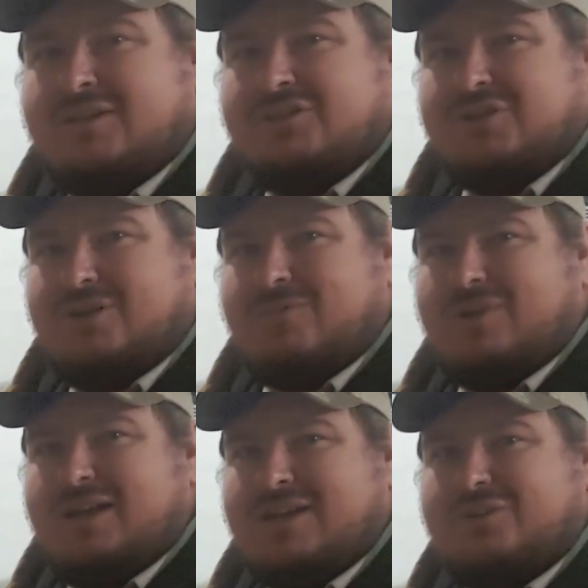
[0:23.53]

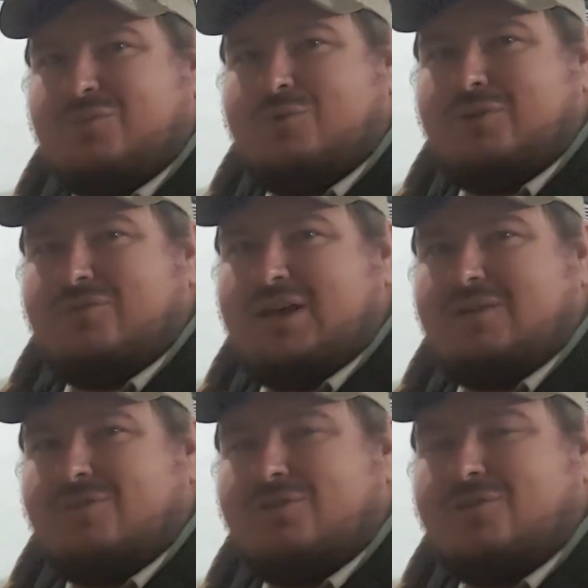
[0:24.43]
Chevrolet
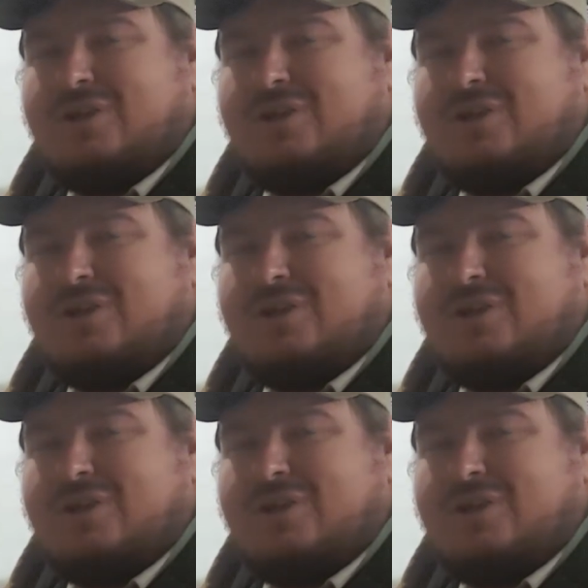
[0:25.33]
2500